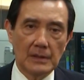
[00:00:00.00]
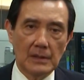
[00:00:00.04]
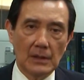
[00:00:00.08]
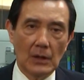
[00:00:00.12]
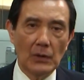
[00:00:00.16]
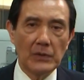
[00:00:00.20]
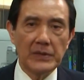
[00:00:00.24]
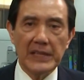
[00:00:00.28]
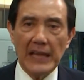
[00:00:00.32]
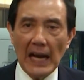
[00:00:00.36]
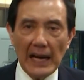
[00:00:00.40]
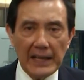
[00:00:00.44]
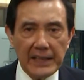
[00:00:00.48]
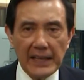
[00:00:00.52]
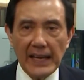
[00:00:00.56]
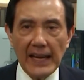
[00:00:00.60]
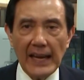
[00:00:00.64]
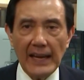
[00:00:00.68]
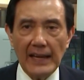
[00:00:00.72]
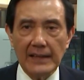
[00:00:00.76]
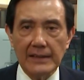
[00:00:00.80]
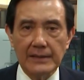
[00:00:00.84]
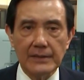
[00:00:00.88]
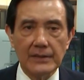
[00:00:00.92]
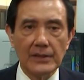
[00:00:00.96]
On the other
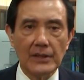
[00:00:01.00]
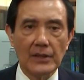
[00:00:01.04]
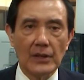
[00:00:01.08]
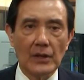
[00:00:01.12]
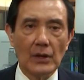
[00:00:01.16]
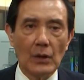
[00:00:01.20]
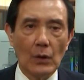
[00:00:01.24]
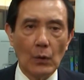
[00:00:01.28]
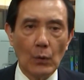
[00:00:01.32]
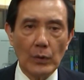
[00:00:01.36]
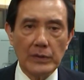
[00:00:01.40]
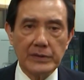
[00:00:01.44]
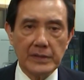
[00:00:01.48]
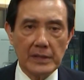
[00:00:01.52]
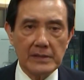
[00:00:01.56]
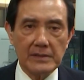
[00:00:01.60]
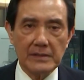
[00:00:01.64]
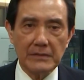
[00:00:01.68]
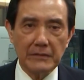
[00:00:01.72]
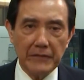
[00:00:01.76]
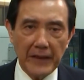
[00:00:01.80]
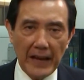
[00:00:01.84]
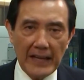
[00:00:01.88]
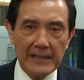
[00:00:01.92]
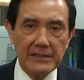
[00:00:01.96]
hand, with
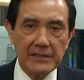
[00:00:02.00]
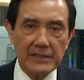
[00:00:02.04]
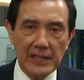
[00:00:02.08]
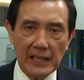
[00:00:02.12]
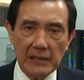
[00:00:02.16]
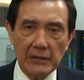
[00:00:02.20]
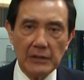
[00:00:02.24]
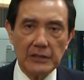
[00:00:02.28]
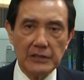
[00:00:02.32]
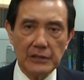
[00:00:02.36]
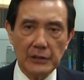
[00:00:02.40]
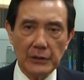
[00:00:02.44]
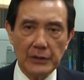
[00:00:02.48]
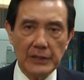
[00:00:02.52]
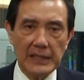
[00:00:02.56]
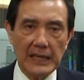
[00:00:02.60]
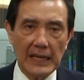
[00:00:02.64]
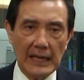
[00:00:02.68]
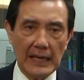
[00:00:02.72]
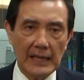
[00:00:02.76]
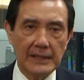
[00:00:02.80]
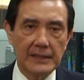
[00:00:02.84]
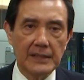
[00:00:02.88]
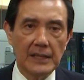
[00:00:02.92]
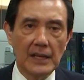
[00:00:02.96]
its vast territory
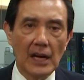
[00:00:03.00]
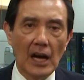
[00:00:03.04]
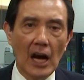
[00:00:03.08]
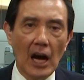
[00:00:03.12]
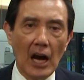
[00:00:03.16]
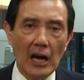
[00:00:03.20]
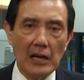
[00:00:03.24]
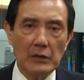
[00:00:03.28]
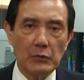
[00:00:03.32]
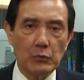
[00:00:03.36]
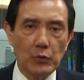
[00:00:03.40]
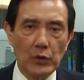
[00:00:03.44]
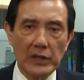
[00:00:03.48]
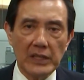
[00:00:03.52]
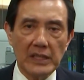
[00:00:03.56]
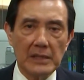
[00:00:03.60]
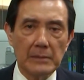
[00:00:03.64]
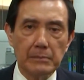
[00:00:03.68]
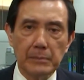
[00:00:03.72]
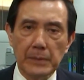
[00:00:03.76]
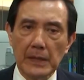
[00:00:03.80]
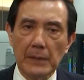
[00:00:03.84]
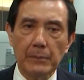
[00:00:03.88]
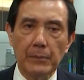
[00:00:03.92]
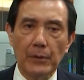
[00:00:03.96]
and
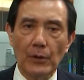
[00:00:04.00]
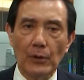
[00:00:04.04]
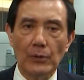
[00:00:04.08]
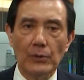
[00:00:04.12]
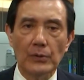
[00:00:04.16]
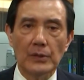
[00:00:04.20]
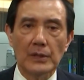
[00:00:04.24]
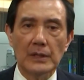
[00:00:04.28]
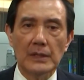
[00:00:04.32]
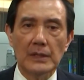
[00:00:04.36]
hard-working people,